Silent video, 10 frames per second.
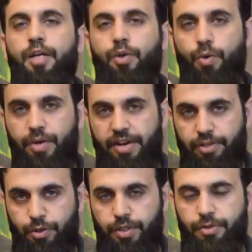go
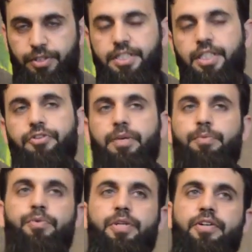refer to the original dream,
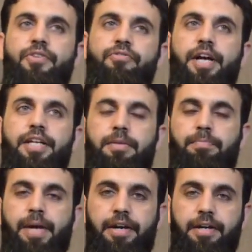you would find
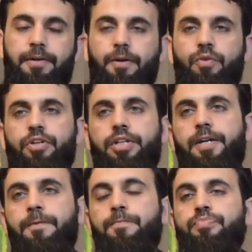it better over
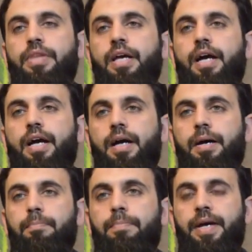there.
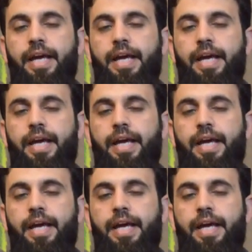To